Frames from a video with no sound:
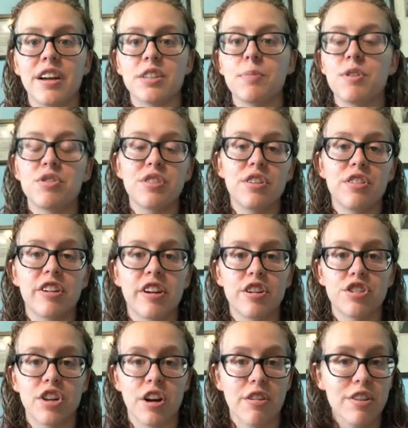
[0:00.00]
especially during our
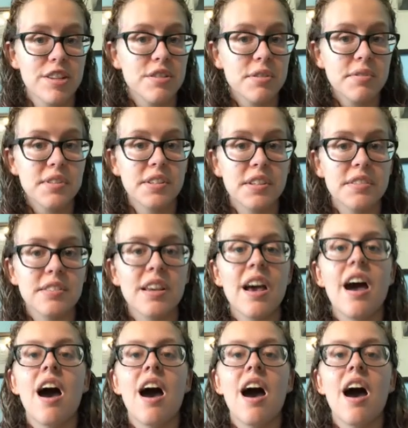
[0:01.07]
Shacharit services.